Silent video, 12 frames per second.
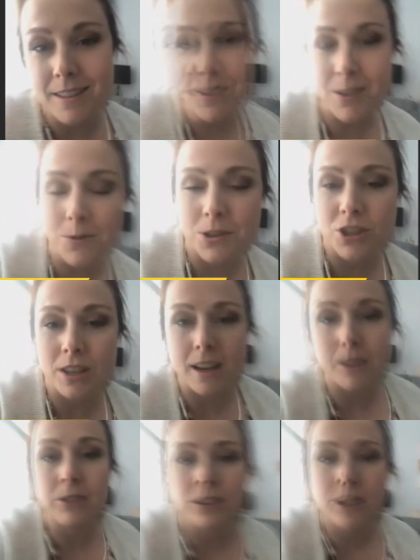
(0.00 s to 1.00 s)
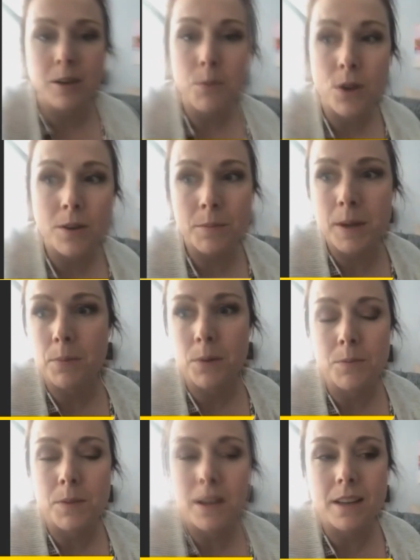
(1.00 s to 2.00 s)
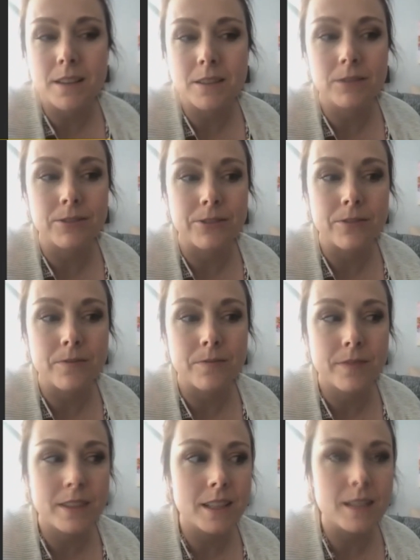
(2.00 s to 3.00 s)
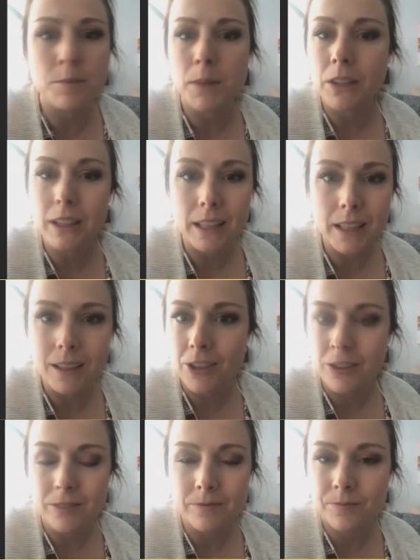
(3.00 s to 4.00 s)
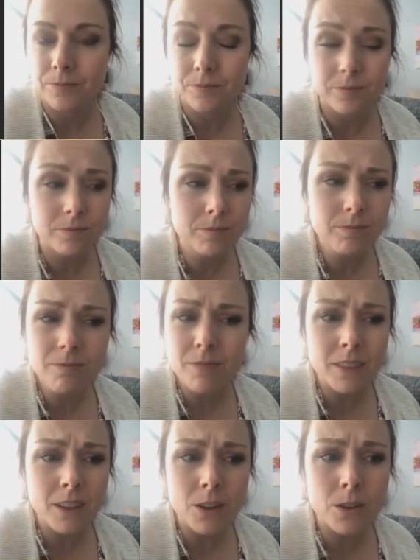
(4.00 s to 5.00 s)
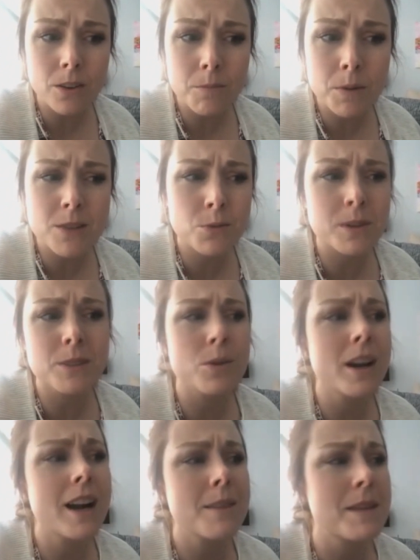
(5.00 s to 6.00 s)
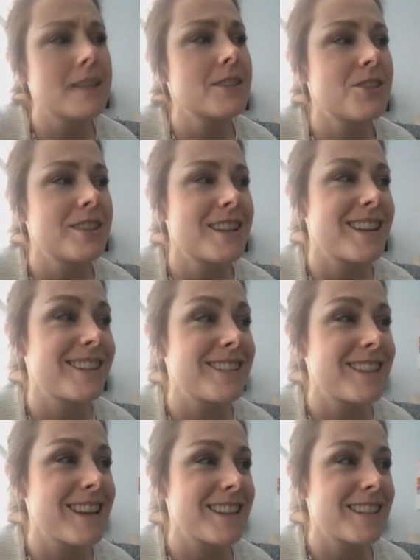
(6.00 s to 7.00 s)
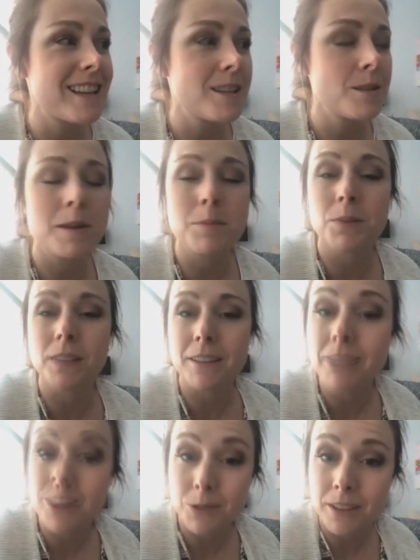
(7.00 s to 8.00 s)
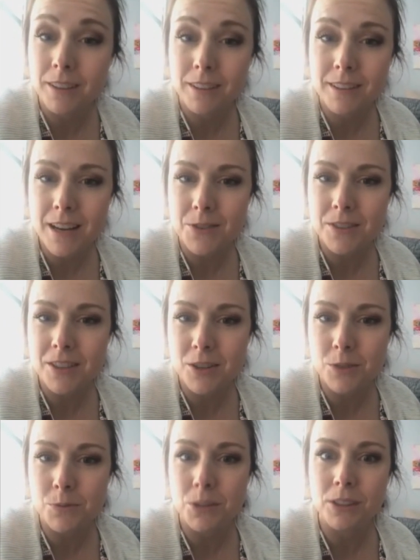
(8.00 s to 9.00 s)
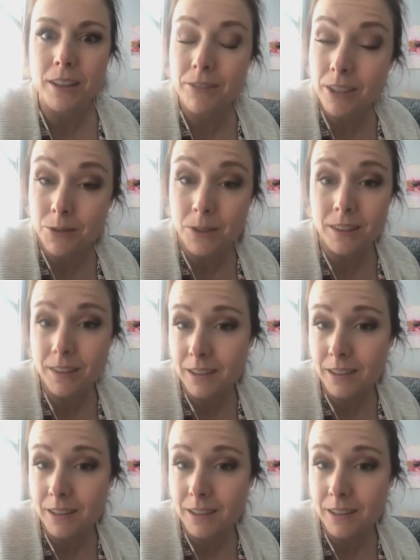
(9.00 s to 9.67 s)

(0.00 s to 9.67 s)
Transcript: And so we should never abort people because of disability, or because what kind of message does that send to people living with Down syndrome or living with